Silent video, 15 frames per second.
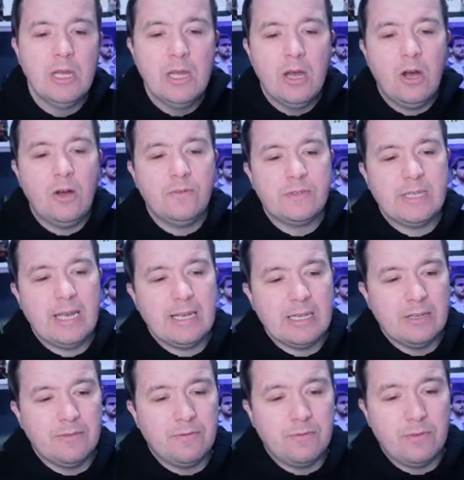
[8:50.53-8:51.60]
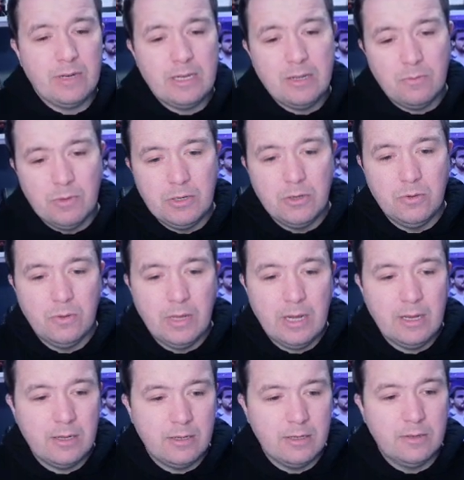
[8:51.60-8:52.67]
Off target three, we knew that,
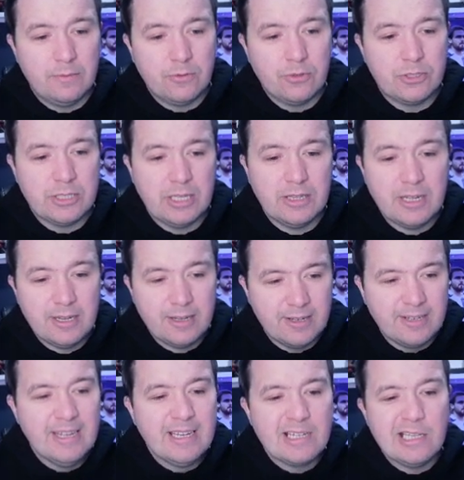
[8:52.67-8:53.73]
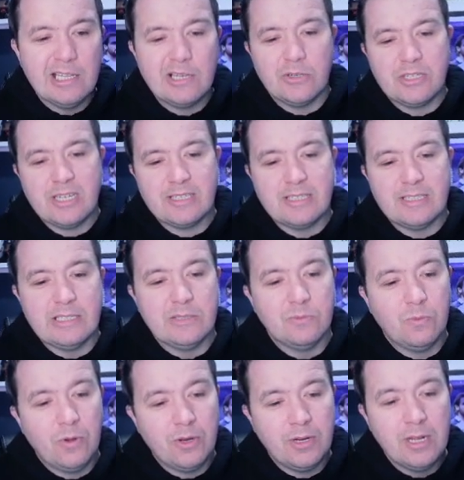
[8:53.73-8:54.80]
uh, I've just said that. Clear cut chances is
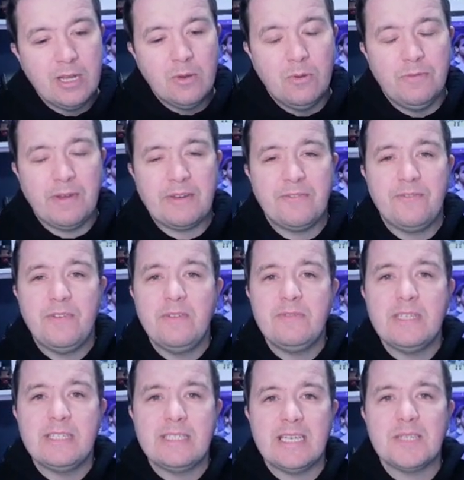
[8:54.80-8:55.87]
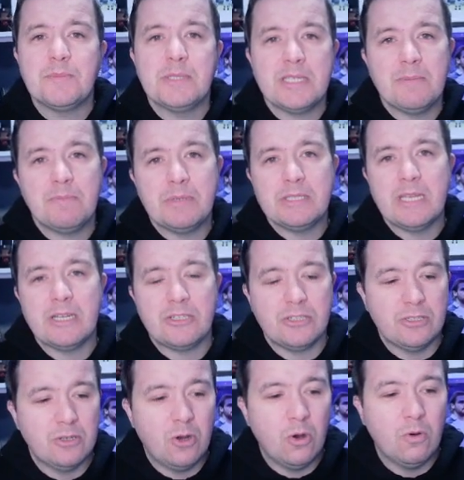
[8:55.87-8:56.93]
one. We've had fifty-six percent
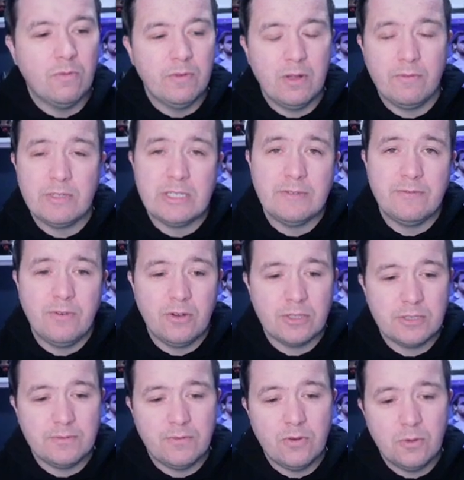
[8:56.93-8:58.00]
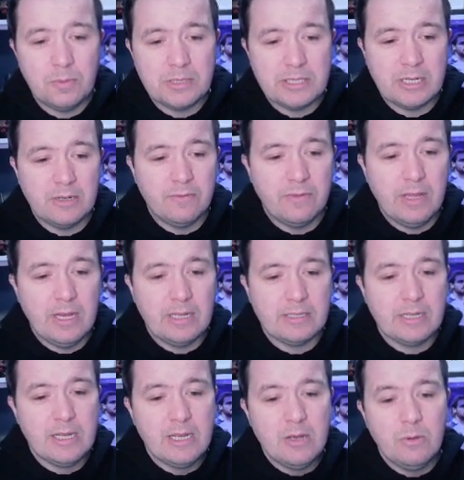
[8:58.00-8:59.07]
possession over obviously forty-four percent of theirs.
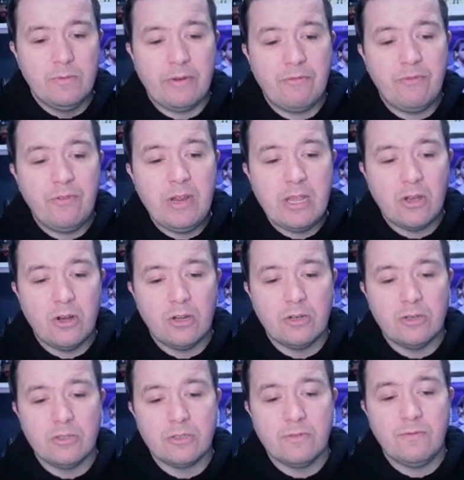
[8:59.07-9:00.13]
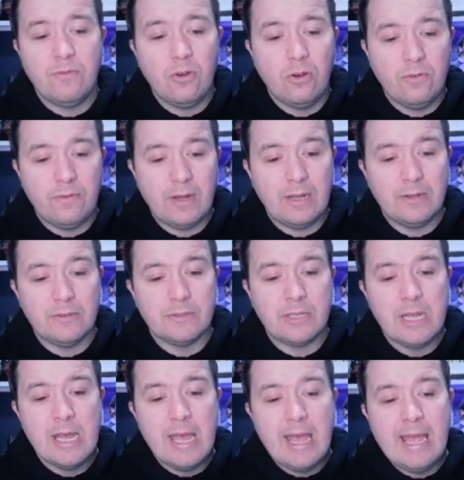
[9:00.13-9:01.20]
We've had three corners, four fouls,
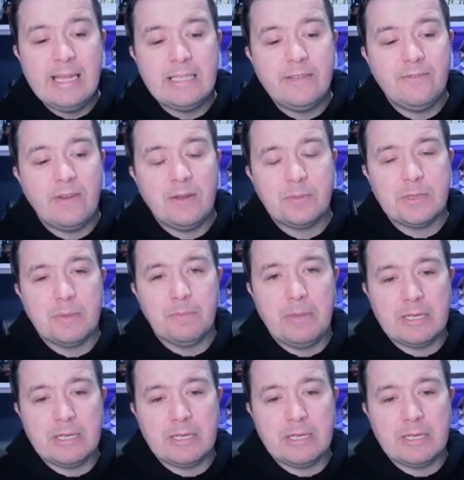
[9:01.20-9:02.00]
eighty-five percent pass